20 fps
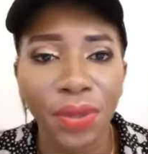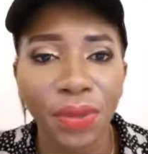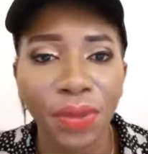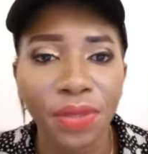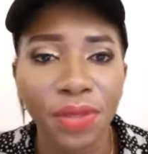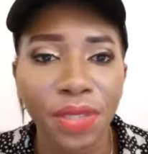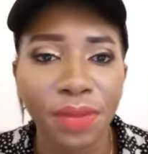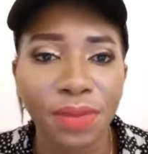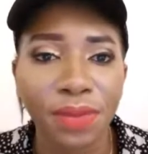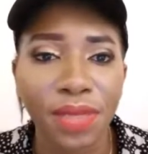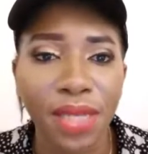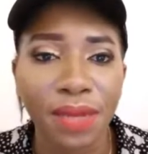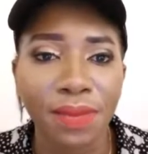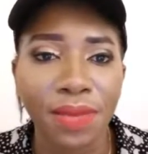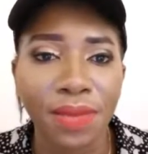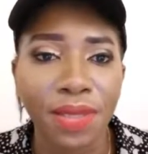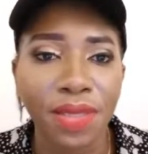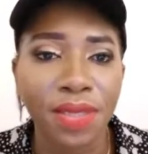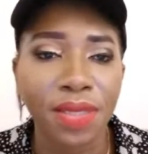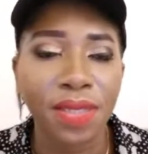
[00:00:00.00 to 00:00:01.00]

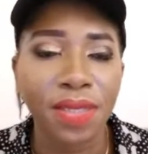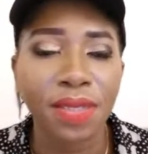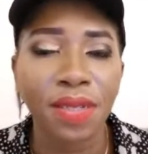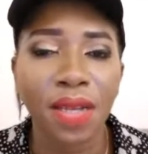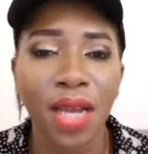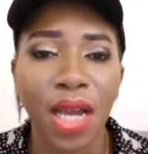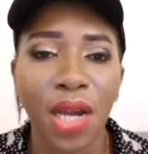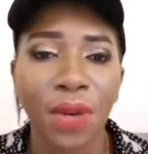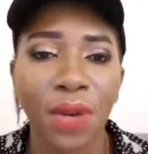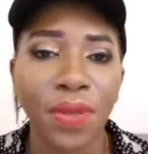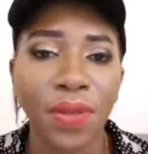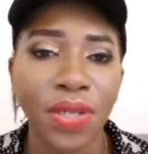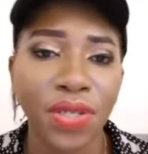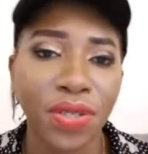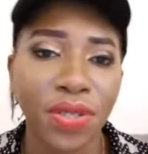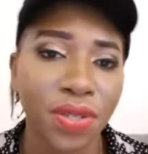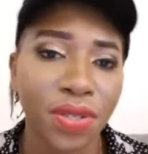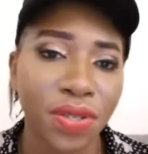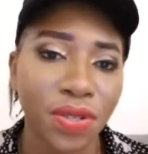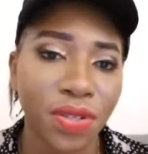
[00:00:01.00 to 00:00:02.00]
sometimes our wish
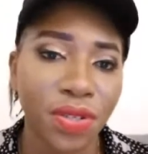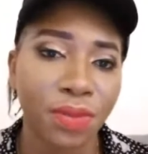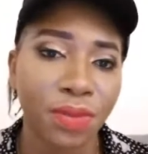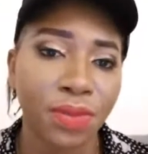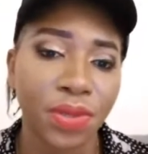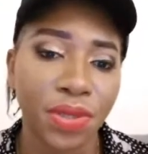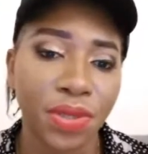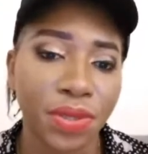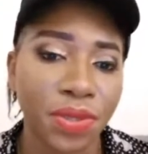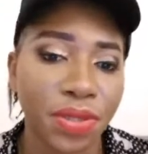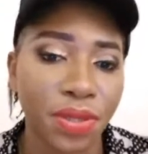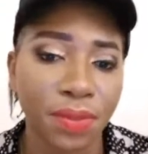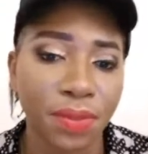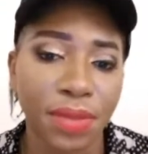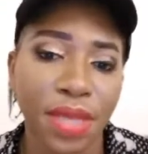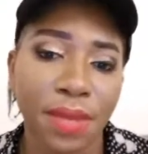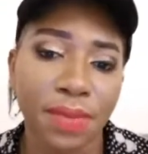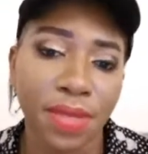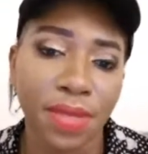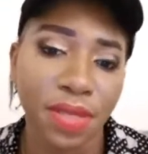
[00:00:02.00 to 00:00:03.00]
doesn't come true.
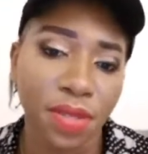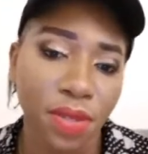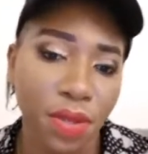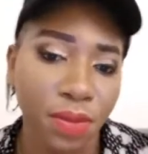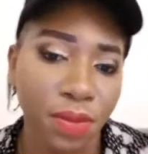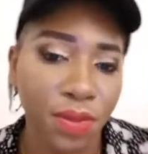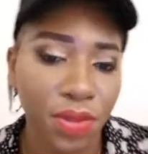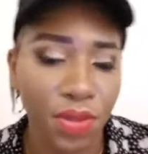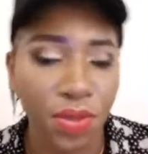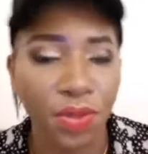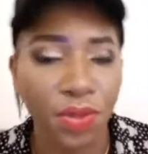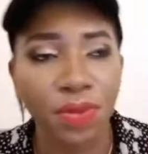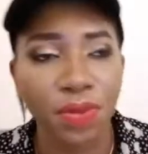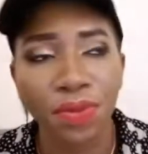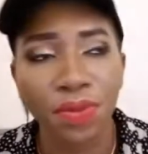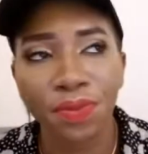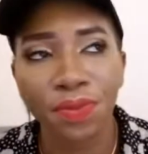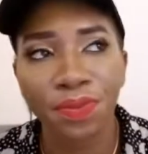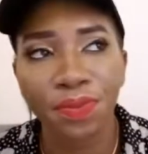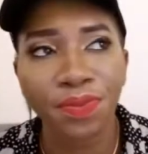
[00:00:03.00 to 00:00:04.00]
Sometimes it comes true.
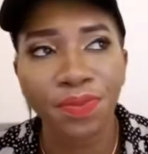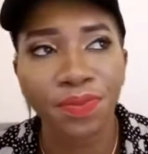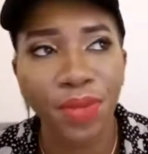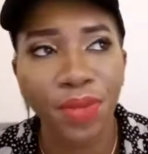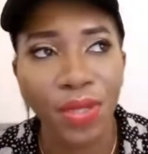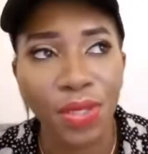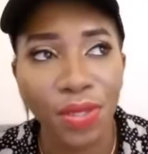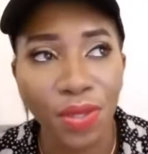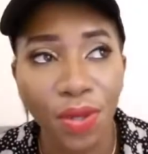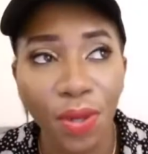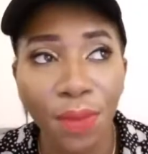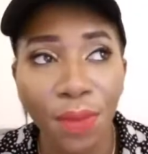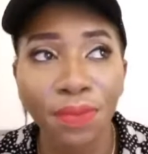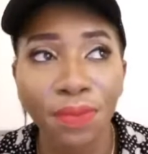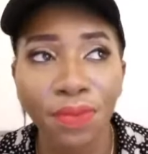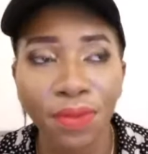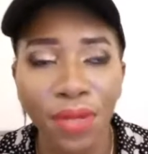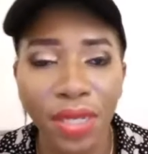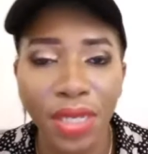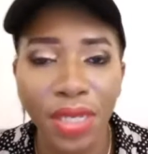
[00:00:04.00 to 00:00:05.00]
But
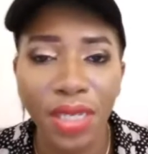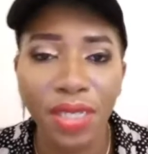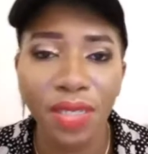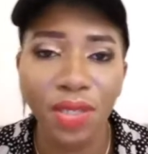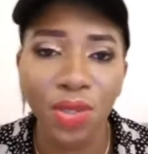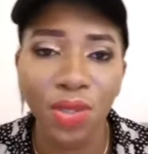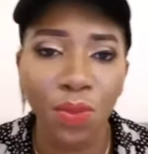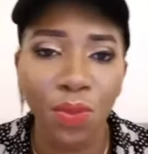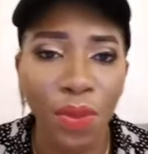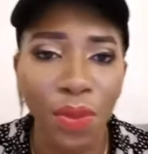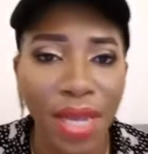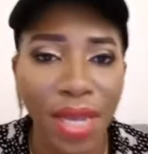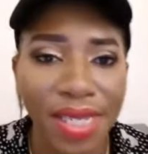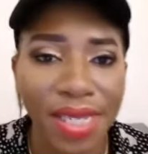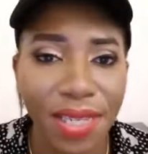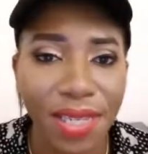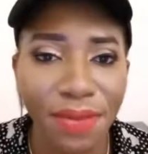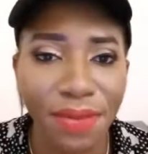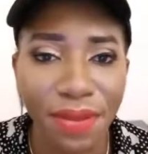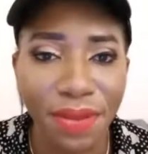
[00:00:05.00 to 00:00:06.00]
hopefully, Chukwu
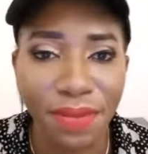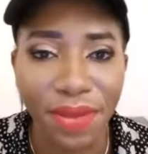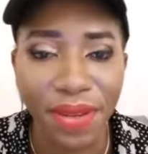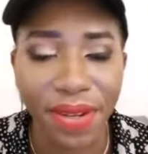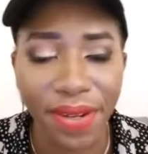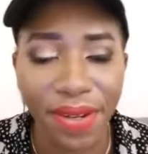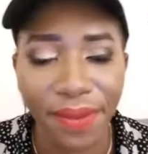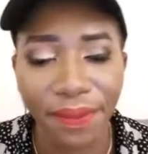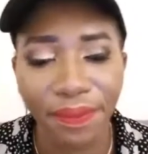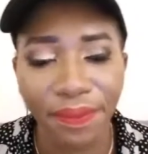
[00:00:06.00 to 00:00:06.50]
ga-aza ekpere.